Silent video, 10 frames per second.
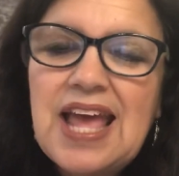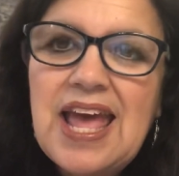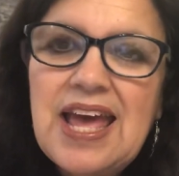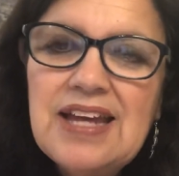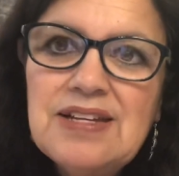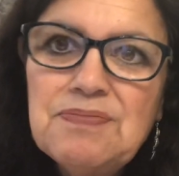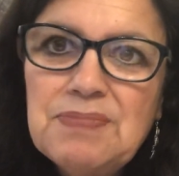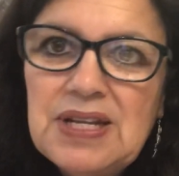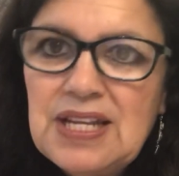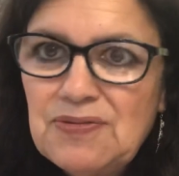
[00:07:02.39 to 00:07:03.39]
and
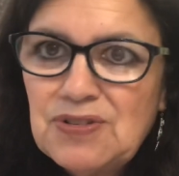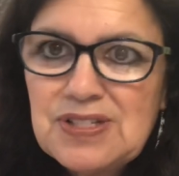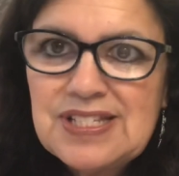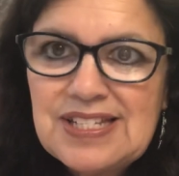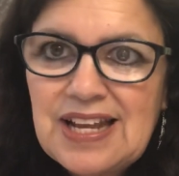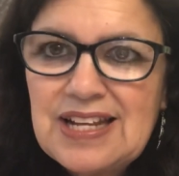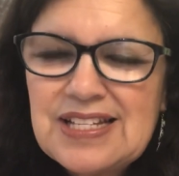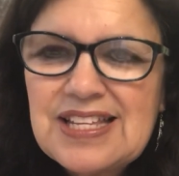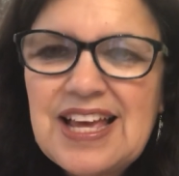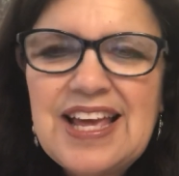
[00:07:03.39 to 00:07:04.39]
medieval
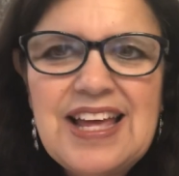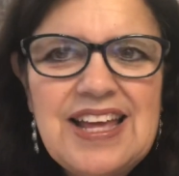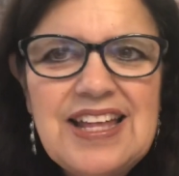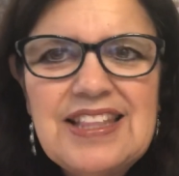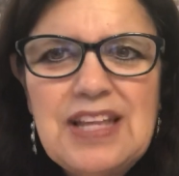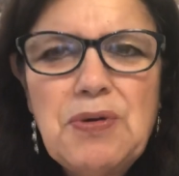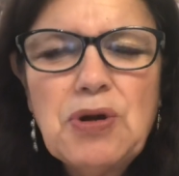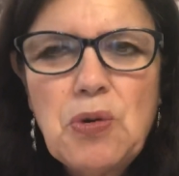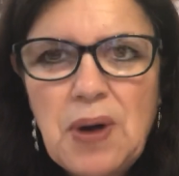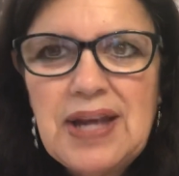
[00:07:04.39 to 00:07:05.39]
studies. They were
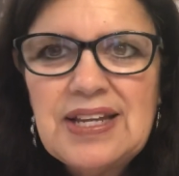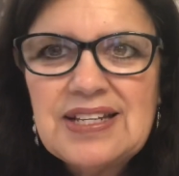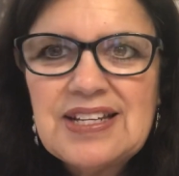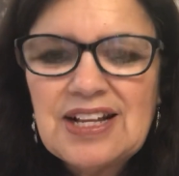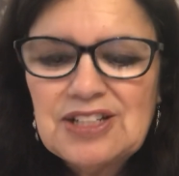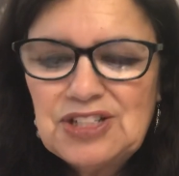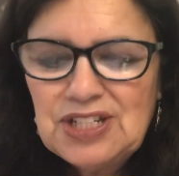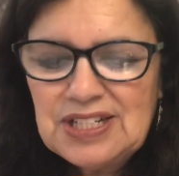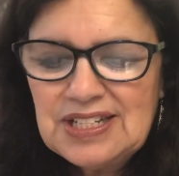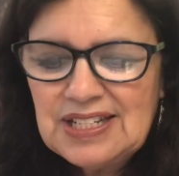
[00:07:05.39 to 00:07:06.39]
quite
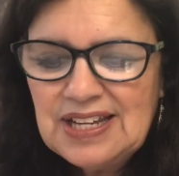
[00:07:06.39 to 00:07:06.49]
intelligent.